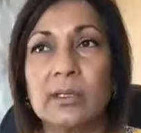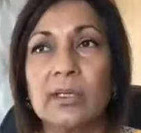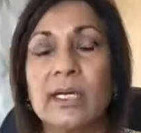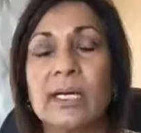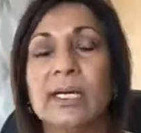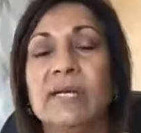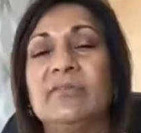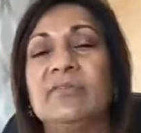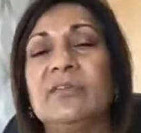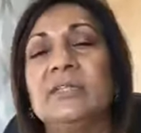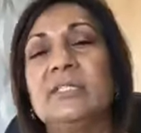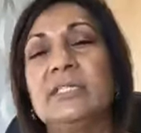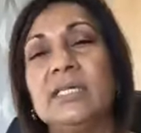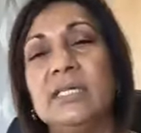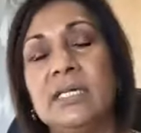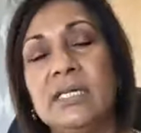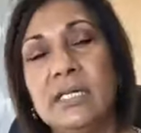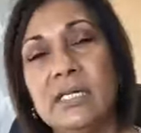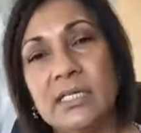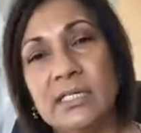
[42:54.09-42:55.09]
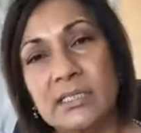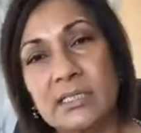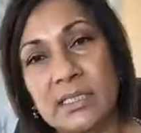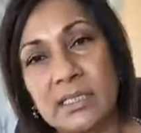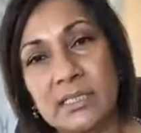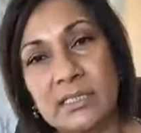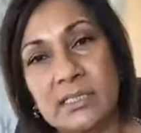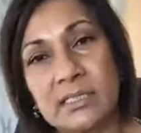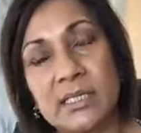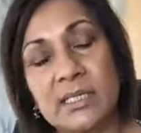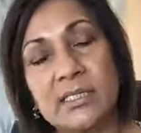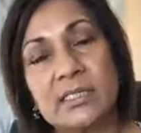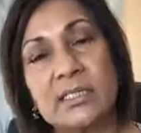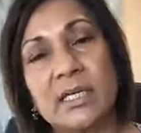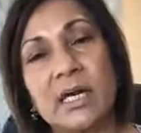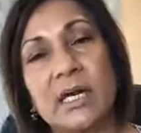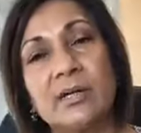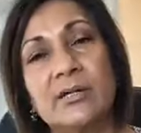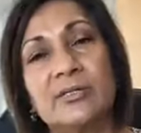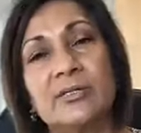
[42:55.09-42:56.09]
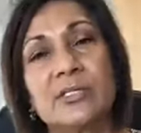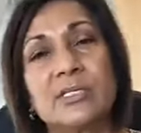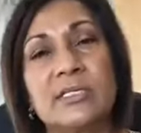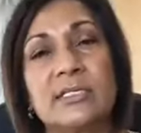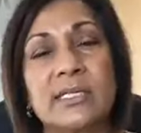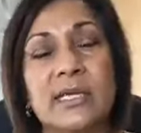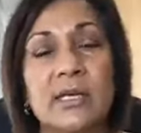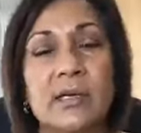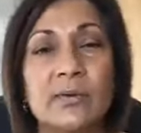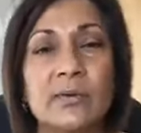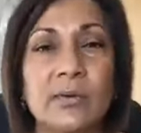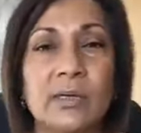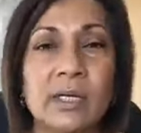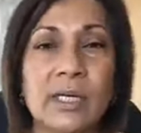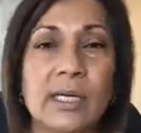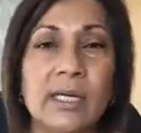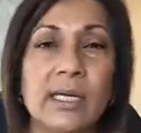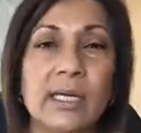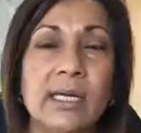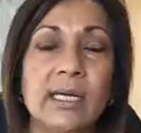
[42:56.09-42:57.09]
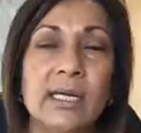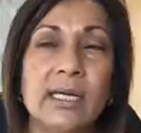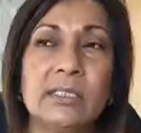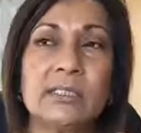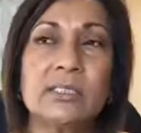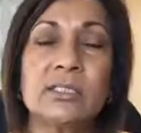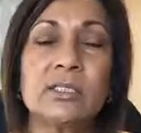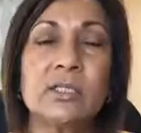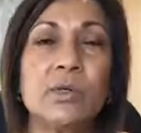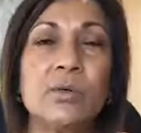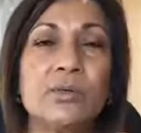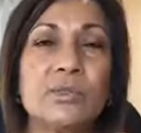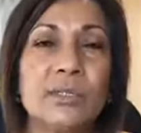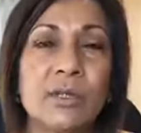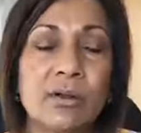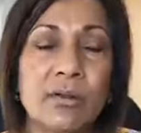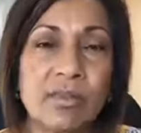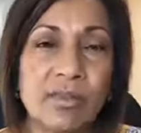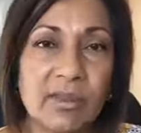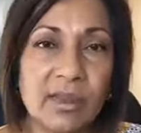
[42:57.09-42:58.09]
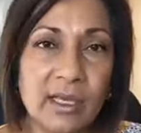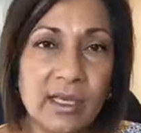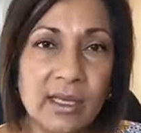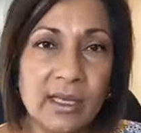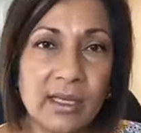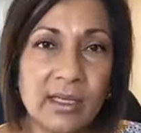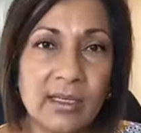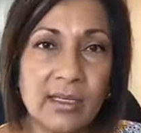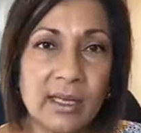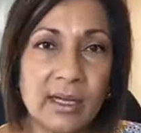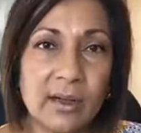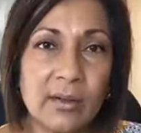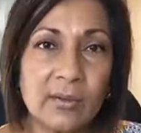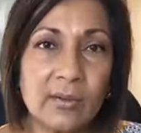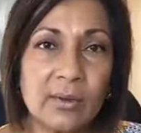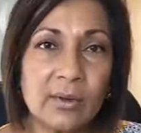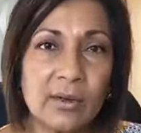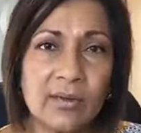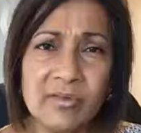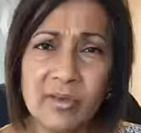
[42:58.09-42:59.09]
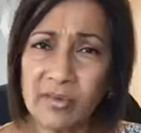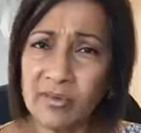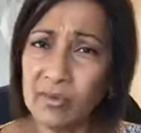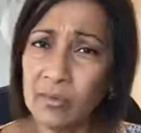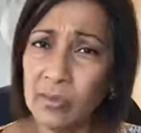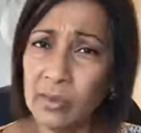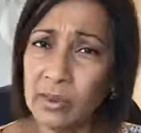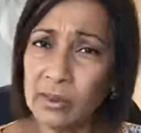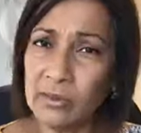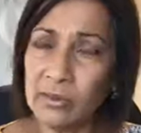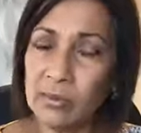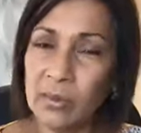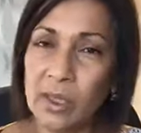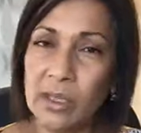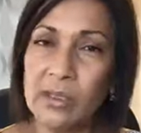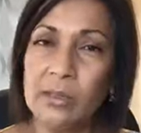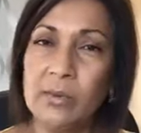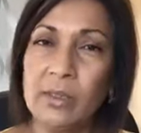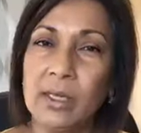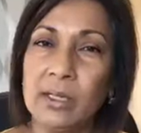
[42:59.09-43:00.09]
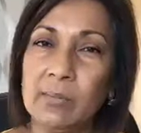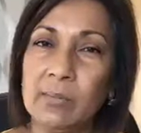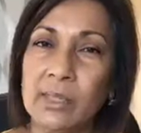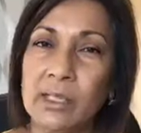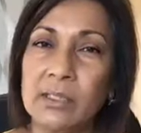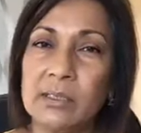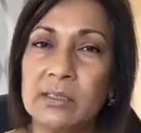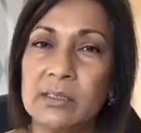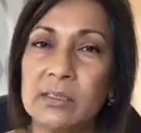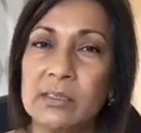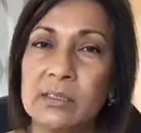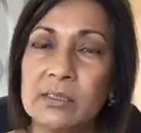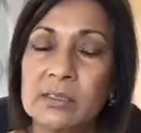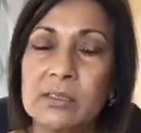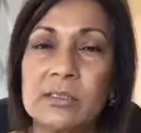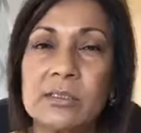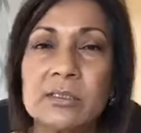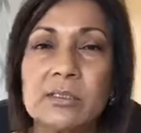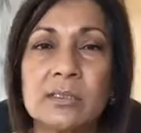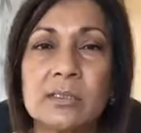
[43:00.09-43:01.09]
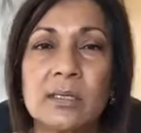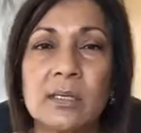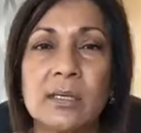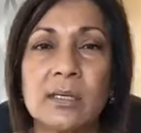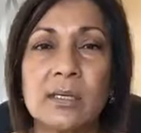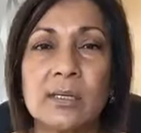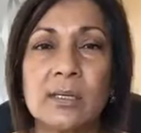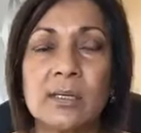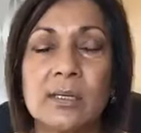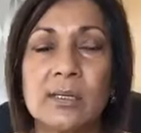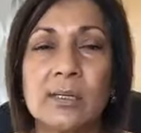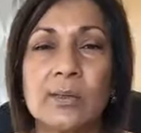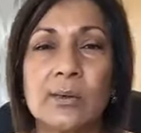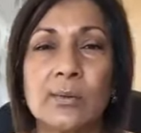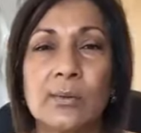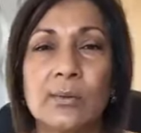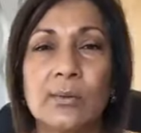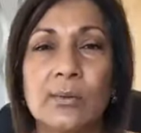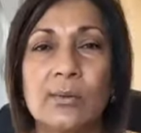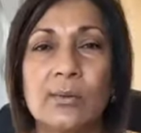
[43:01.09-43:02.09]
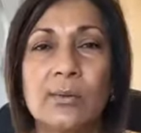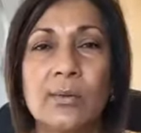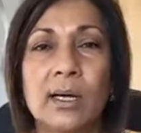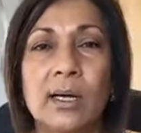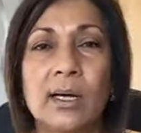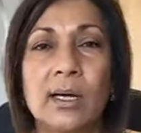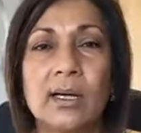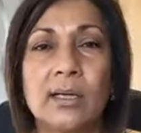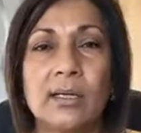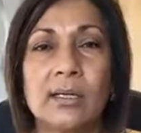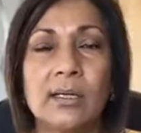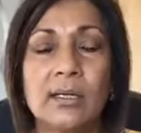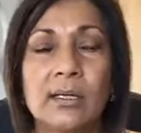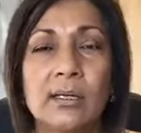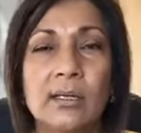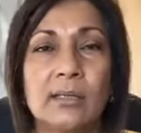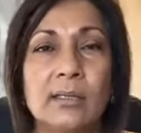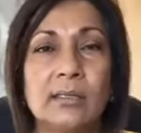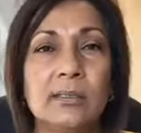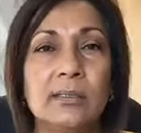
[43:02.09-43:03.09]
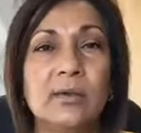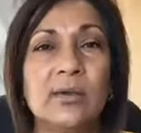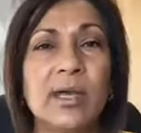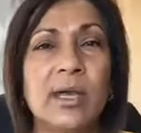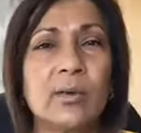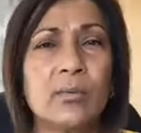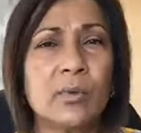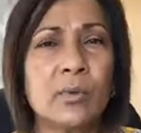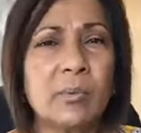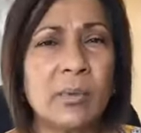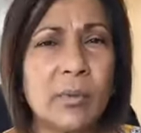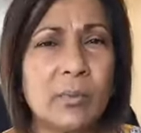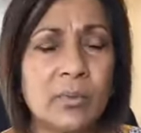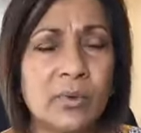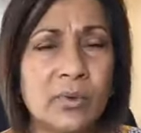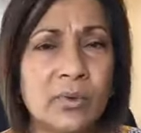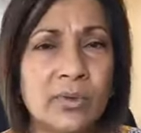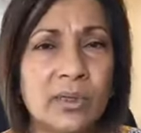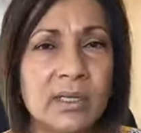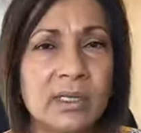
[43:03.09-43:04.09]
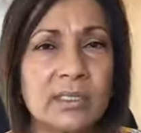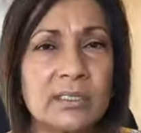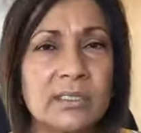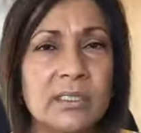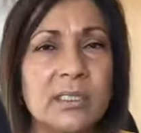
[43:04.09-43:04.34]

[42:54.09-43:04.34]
It fatigues us. It tires us out. It slows our thinking down. Have you ever wondered why you can't make decisions? Why you can't remember things?